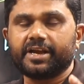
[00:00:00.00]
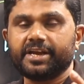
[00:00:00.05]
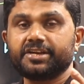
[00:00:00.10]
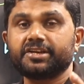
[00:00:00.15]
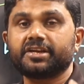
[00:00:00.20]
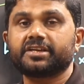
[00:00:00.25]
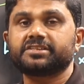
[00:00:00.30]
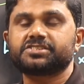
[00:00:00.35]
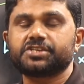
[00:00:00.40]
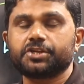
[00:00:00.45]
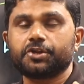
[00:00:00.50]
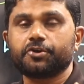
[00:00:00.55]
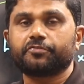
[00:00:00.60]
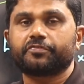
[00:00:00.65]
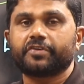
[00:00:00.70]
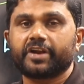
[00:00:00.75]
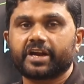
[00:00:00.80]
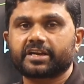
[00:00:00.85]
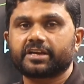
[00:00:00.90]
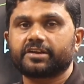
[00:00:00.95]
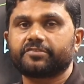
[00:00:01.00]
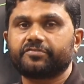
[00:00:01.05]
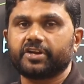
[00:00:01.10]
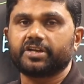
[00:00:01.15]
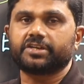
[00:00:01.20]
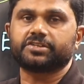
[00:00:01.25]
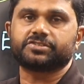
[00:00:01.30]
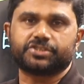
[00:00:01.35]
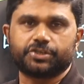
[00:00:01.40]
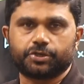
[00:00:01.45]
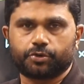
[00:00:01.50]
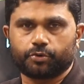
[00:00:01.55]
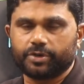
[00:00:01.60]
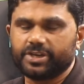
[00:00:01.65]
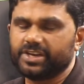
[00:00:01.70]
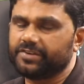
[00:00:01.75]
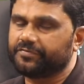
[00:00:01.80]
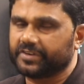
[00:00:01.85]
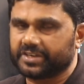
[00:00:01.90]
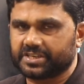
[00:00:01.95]
intensity of electric field is 0
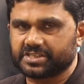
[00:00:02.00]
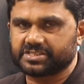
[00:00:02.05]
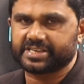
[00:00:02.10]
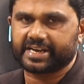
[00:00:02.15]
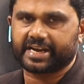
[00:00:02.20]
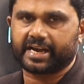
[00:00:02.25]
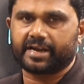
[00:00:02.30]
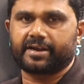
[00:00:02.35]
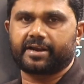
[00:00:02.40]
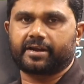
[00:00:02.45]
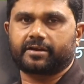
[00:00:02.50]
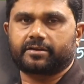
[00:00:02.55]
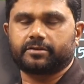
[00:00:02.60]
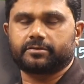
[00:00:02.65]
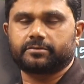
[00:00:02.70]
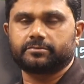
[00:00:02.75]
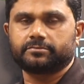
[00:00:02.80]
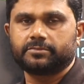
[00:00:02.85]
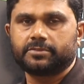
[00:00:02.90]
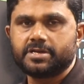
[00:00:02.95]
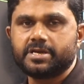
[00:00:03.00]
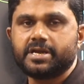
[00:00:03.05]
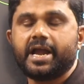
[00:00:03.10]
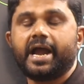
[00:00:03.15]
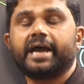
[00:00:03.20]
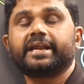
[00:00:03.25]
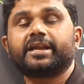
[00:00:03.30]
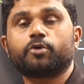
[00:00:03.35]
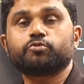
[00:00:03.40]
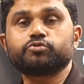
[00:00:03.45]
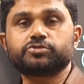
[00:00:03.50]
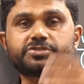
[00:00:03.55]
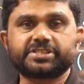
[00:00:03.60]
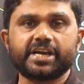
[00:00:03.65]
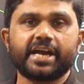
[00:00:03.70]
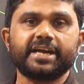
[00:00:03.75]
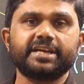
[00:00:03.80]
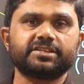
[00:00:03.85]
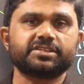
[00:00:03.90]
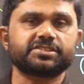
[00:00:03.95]
if it is a conductor. And
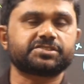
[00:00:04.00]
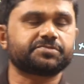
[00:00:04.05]
outside the